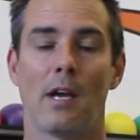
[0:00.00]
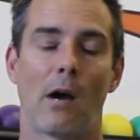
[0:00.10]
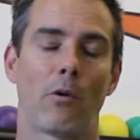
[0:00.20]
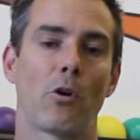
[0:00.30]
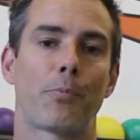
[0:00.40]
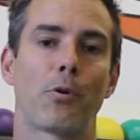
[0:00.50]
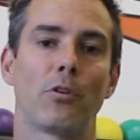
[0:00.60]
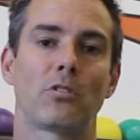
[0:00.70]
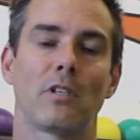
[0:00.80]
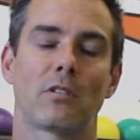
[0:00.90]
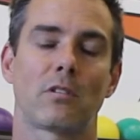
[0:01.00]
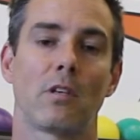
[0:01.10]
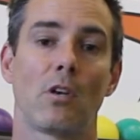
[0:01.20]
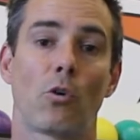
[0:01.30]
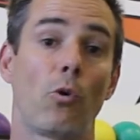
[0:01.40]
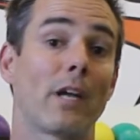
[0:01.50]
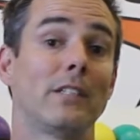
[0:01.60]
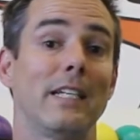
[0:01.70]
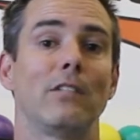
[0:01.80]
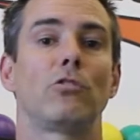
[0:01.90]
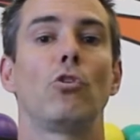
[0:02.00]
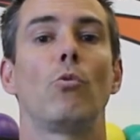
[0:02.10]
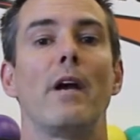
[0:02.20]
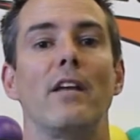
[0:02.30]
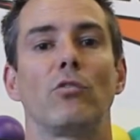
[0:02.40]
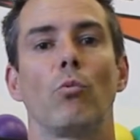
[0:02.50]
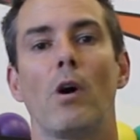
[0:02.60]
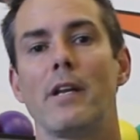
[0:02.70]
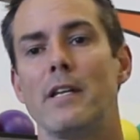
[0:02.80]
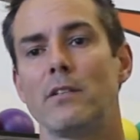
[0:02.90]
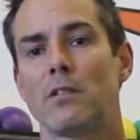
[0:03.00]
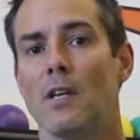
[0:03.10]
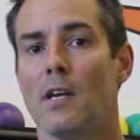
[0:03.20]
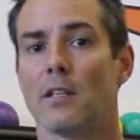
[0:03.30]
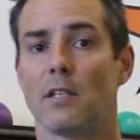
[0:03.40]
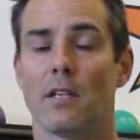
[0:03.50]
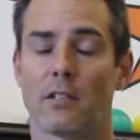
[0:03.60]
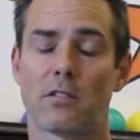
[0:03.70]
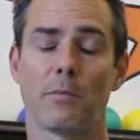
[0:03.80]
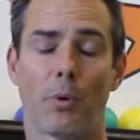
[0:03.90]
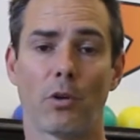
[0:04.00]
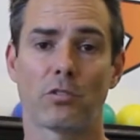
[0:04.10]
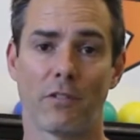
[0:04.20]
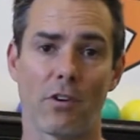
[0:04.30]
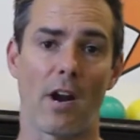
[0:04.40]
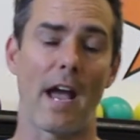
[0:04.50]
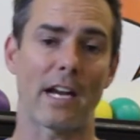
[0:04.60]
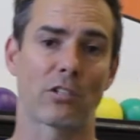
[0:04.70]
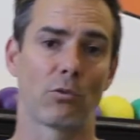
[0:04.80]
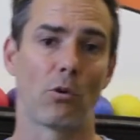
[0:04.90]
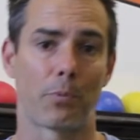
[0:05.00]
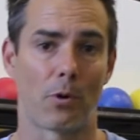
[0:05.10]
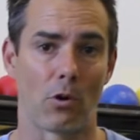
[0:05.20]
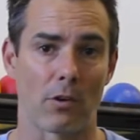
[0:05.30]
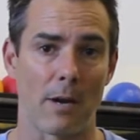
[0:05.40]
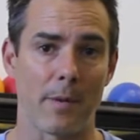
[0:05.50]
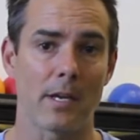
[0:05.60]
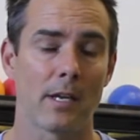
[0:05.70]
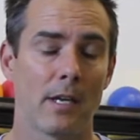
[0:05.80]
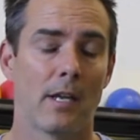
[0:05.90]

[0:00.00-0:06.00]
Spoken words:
I want to approach this quickly in two ways. One is the nuts and bolts of your actual programming.